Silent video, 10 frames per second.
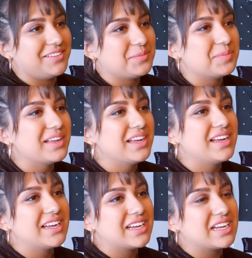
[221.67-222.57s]
Um,
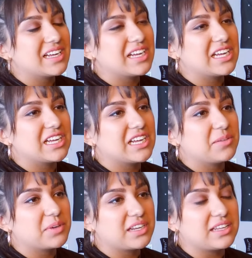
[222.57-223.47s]

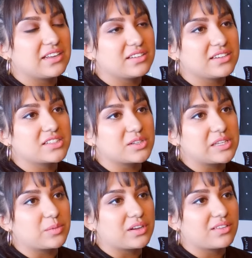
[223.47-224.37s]
but it, it
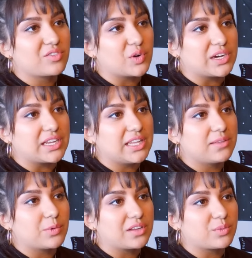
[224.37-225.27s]
totally works for it.
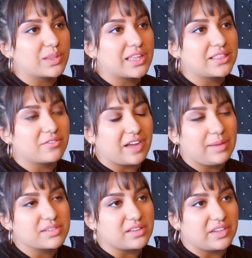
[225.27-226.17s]
It works with like the
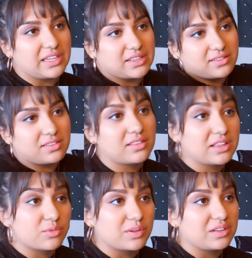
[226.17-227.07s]
vibes of it. It's
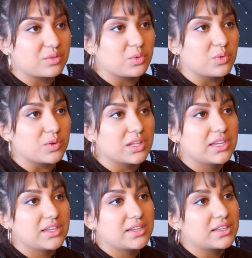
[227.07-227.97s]
it's really cool.
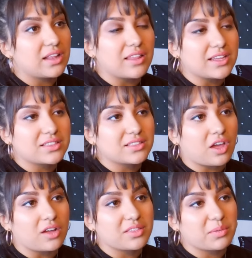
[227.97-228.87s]
I like the
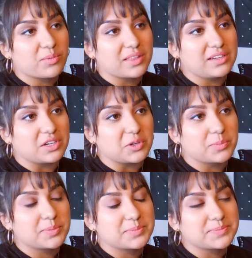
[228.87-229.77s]
concept's really dope.